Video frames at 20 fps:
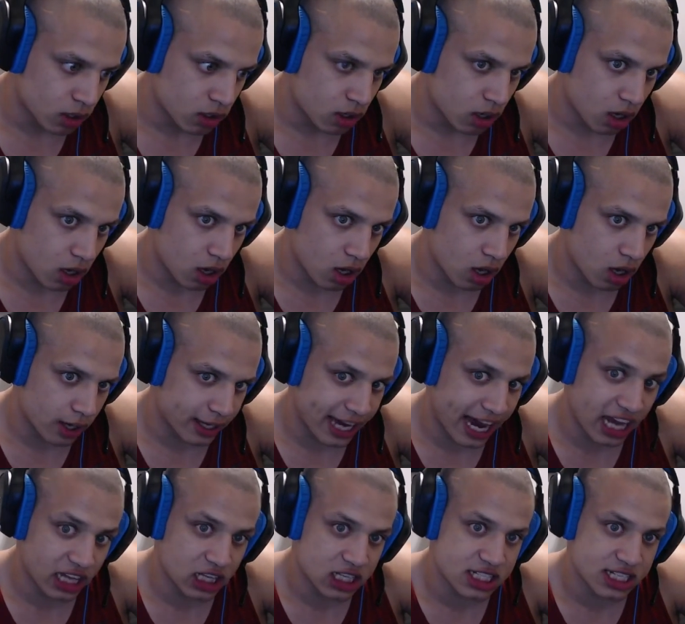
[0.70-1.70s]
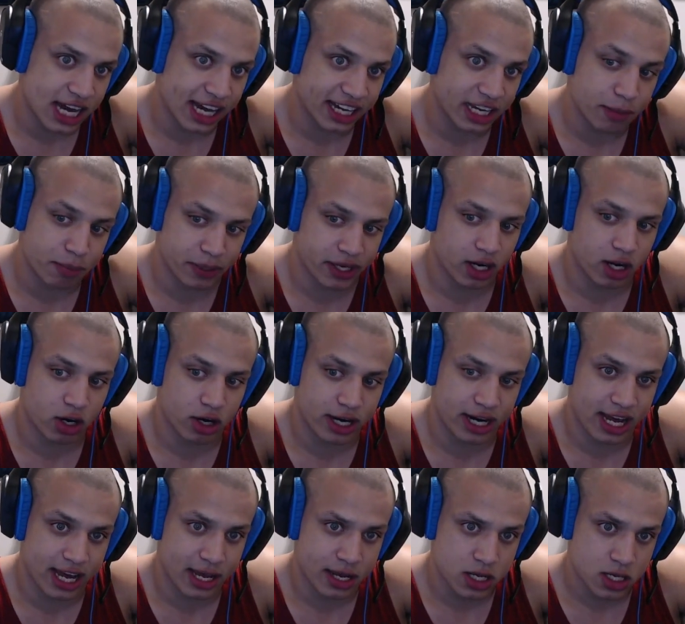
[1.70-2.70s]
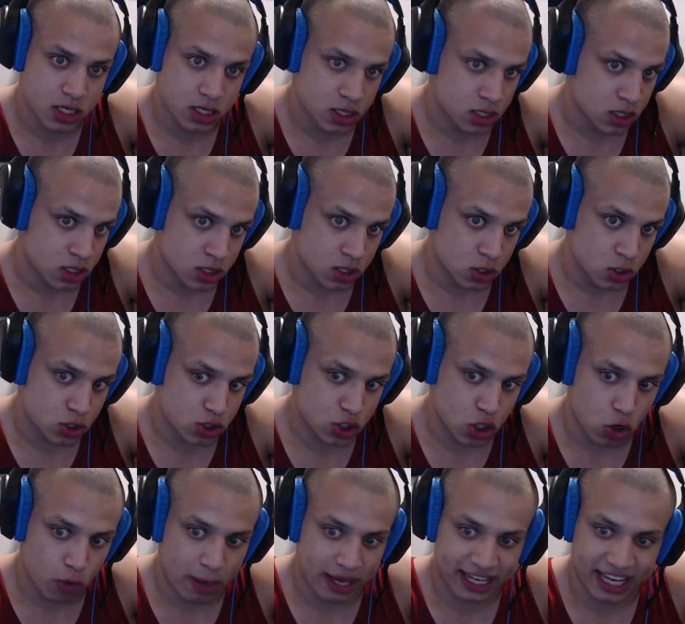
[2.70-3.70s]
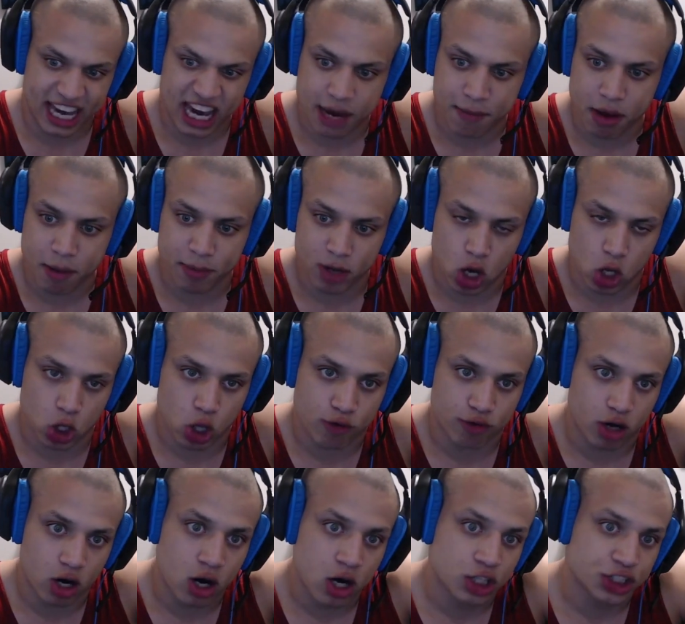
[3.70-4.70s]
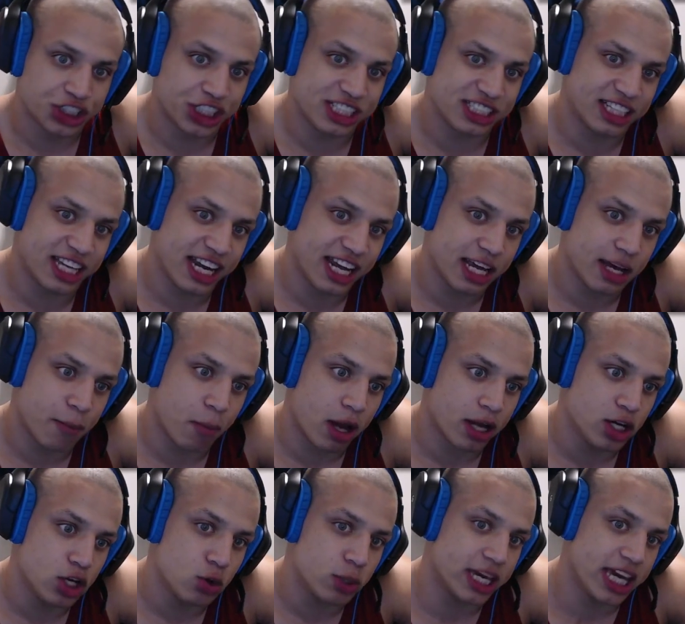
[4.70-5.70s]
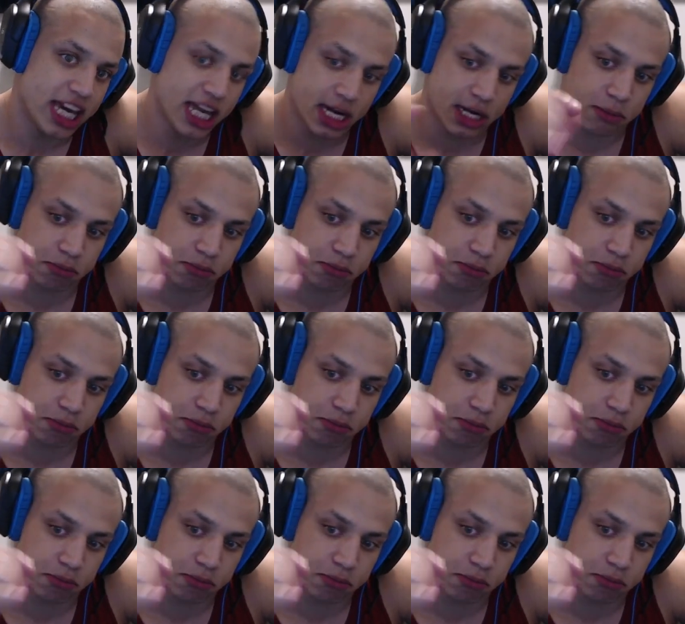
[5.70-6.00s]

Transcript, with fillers: Kayla's not going to be here today, so my cat might be all over. She's getting my new kitten.